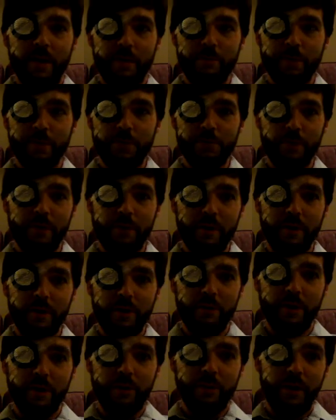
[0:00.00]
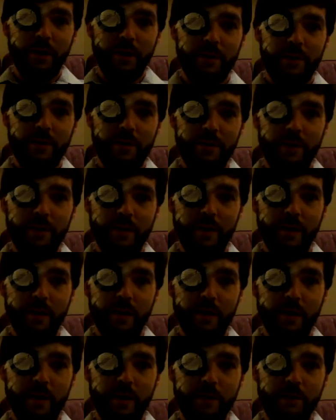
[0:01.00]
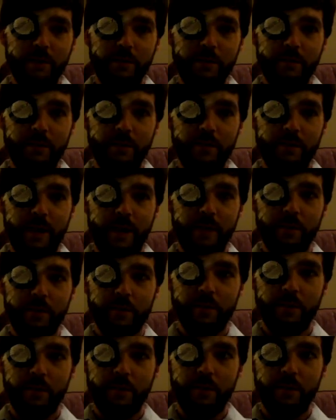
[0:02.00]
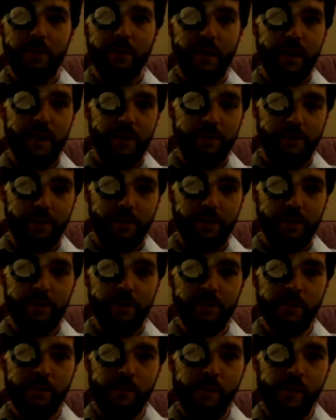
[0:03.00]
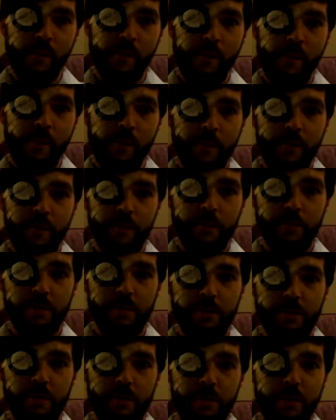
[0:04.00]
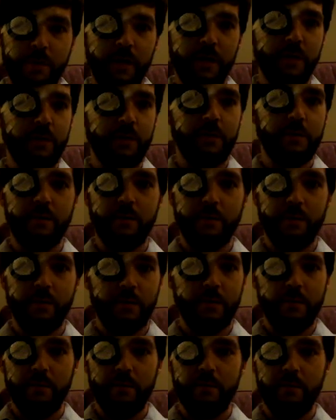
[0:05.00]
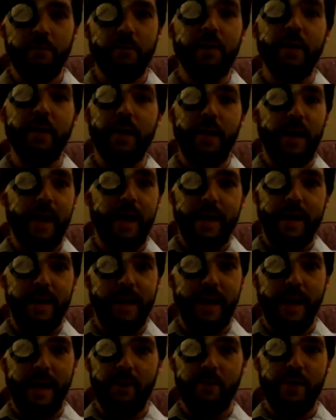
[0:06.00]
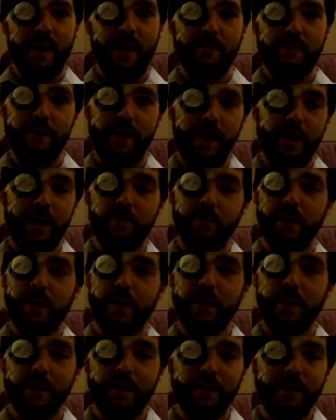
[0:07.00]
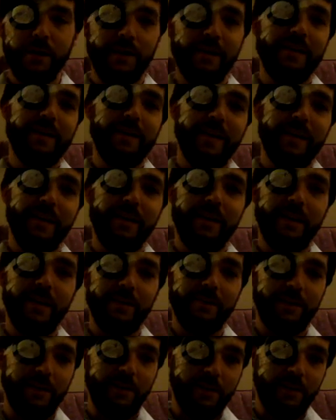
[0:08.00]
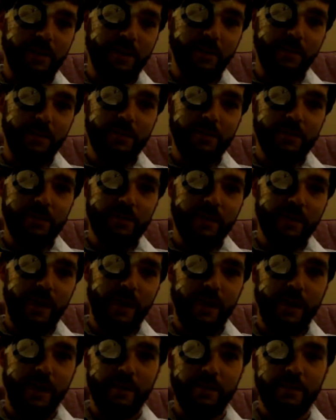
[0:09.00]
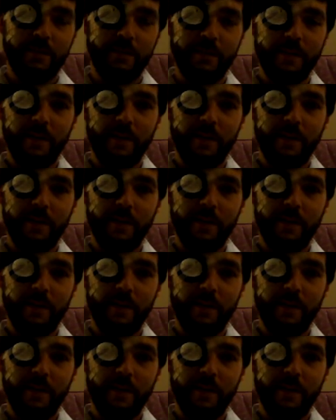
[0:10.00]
This morning we went down to the eye center, which is a big eye cataract factory in downtown Columbus, and